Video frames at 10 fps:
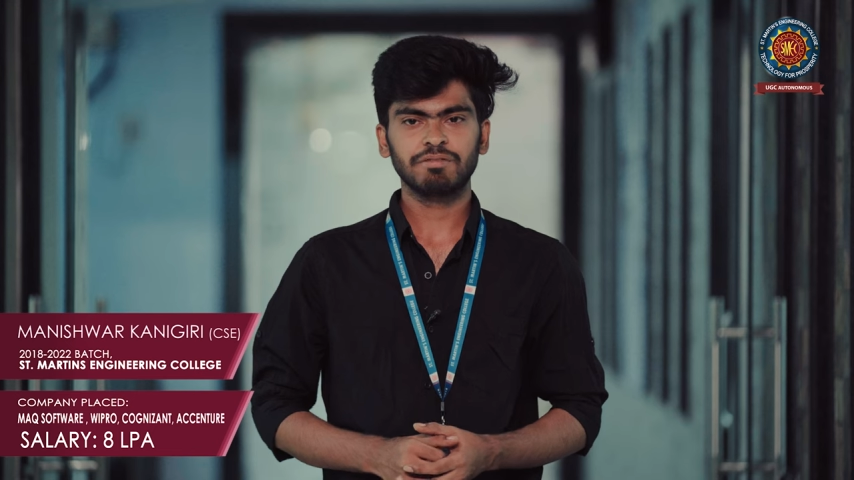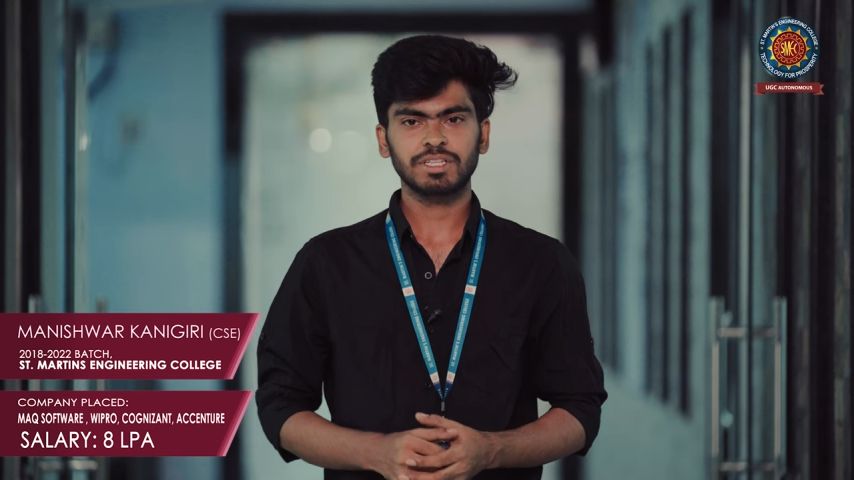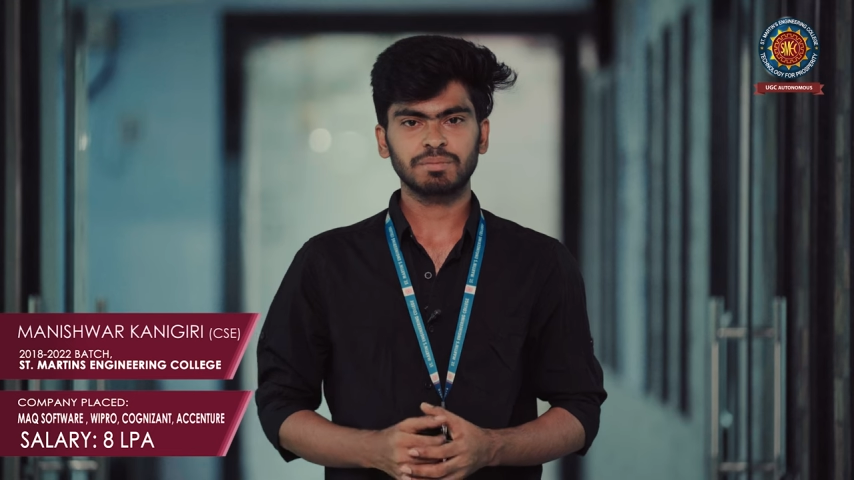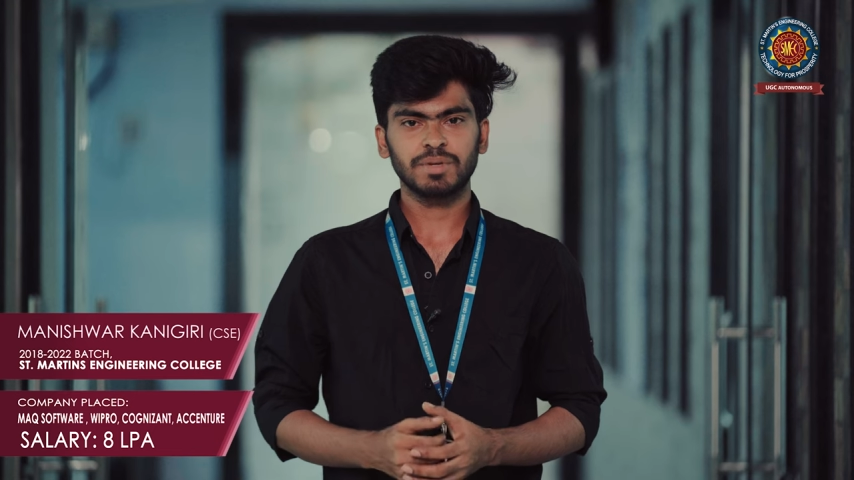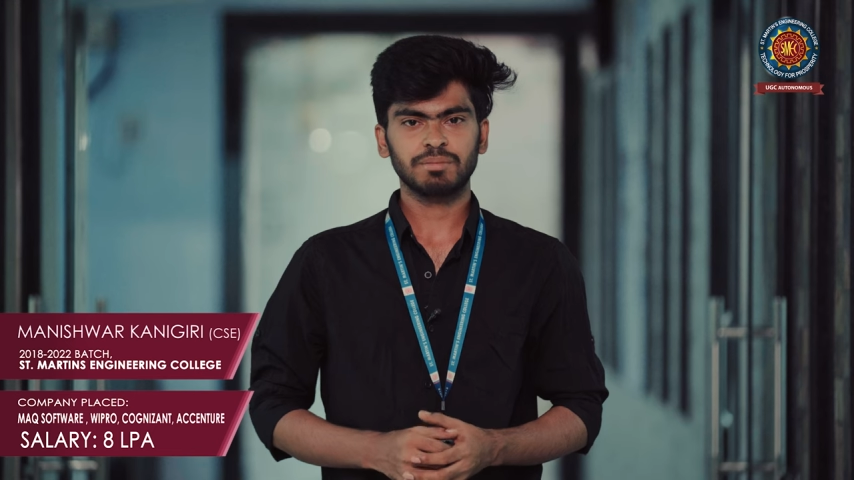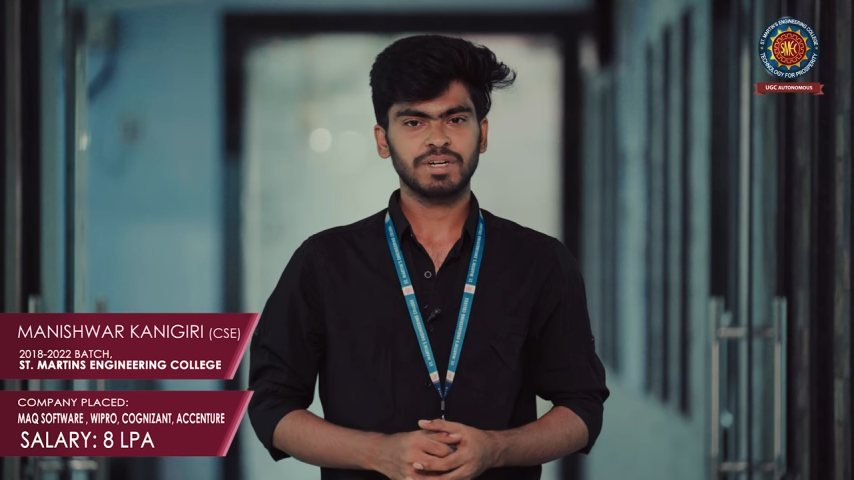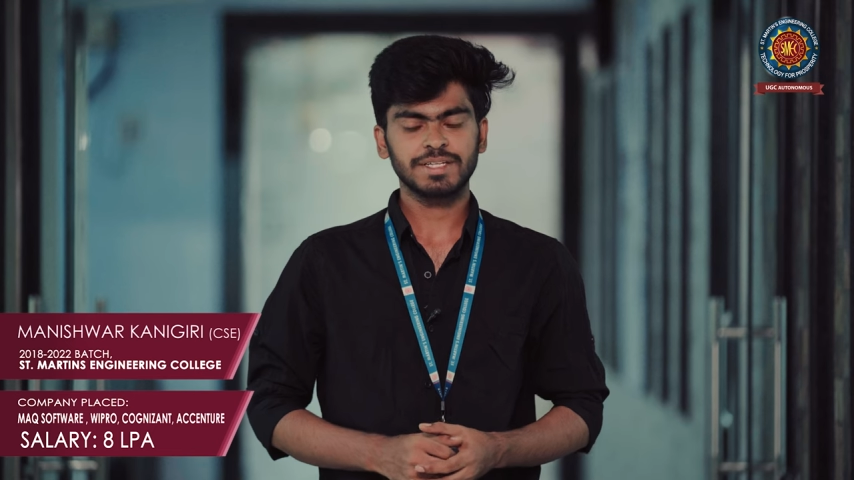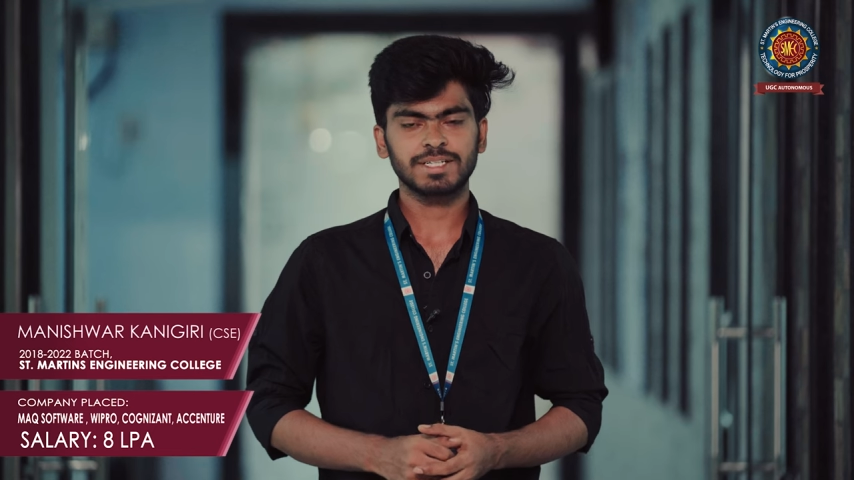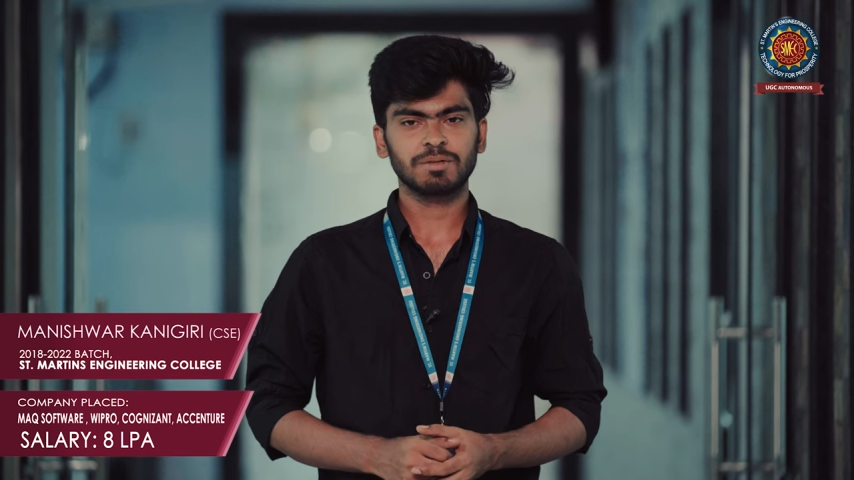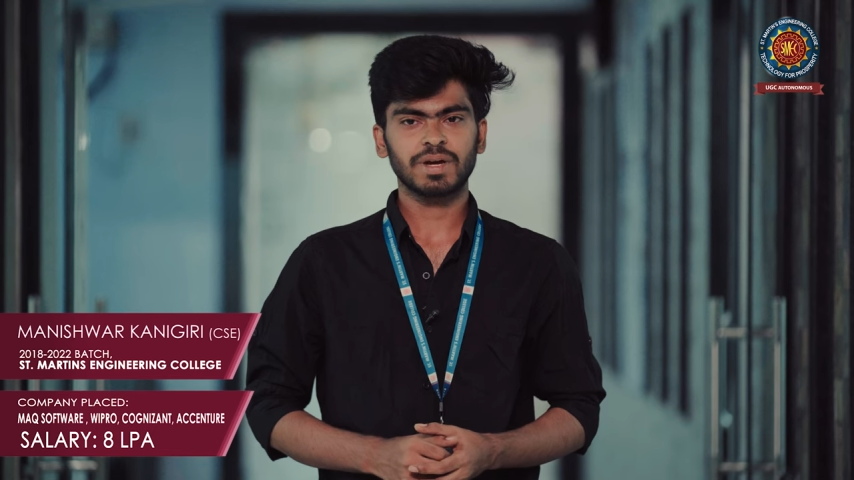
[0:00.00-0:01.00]
with
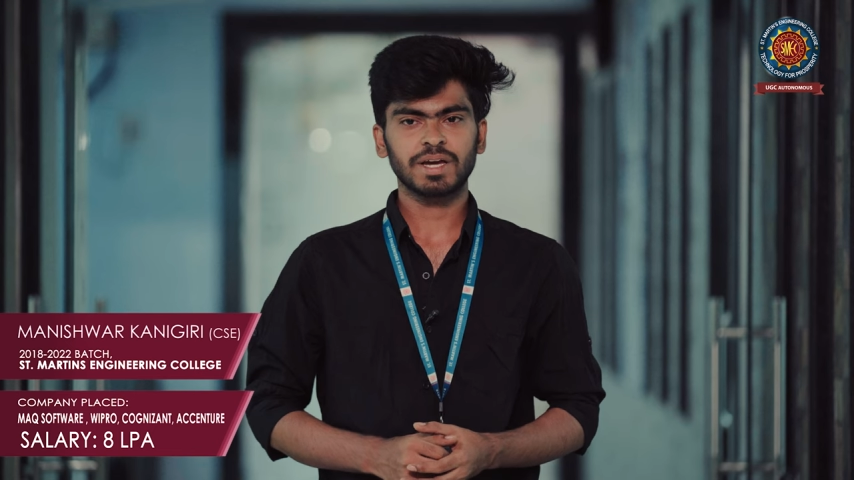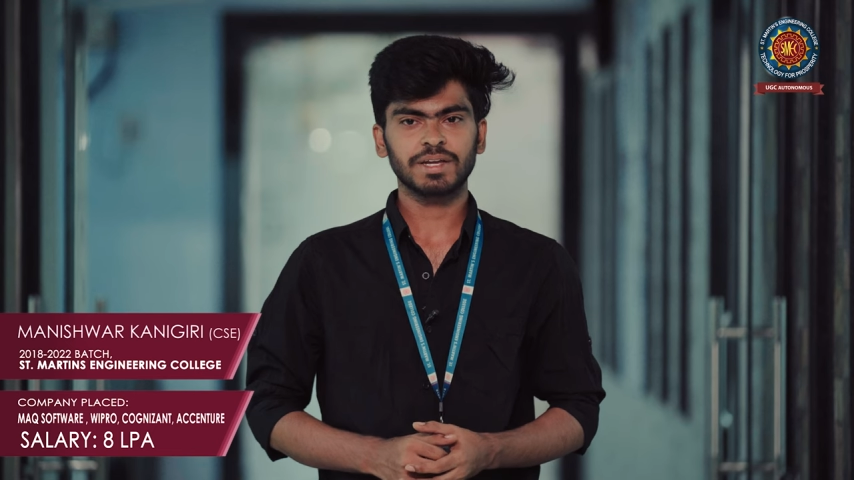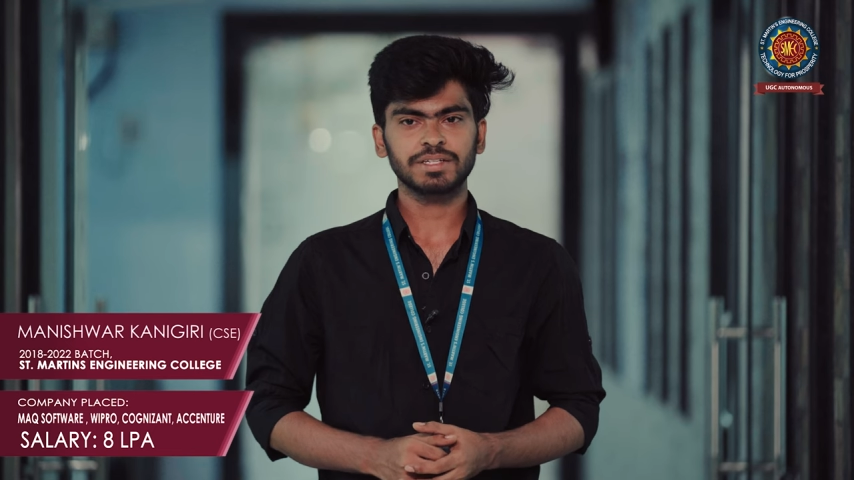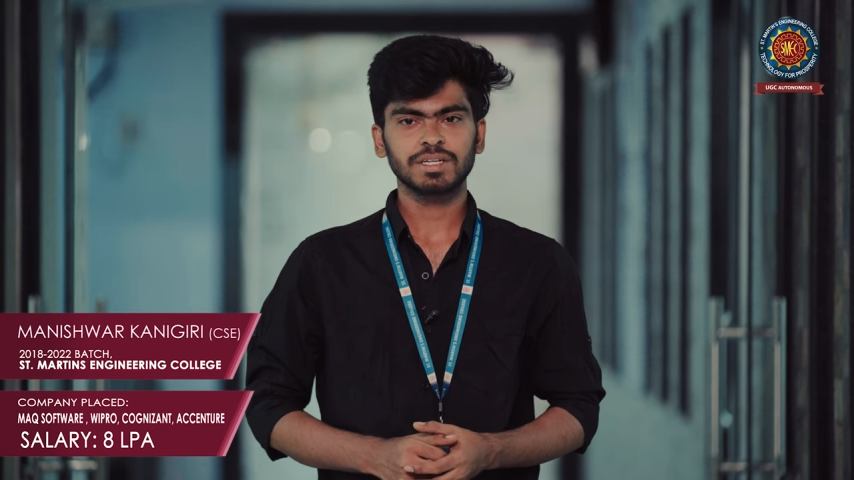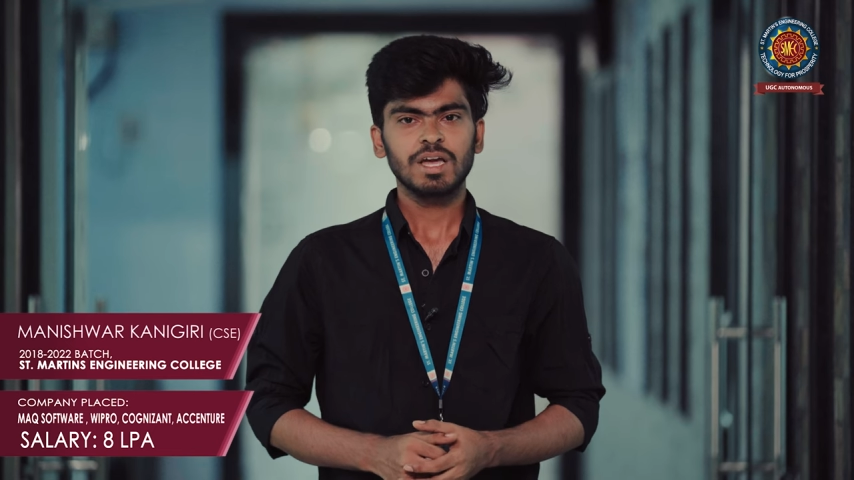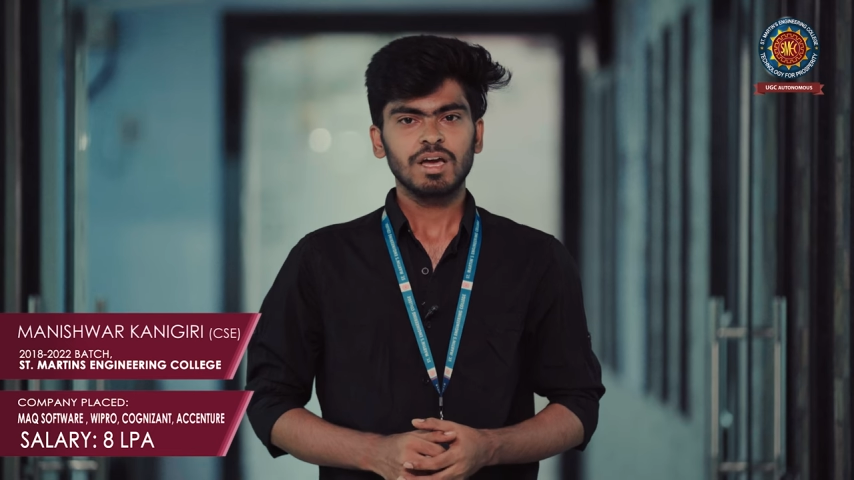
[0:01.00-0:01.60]
decent package,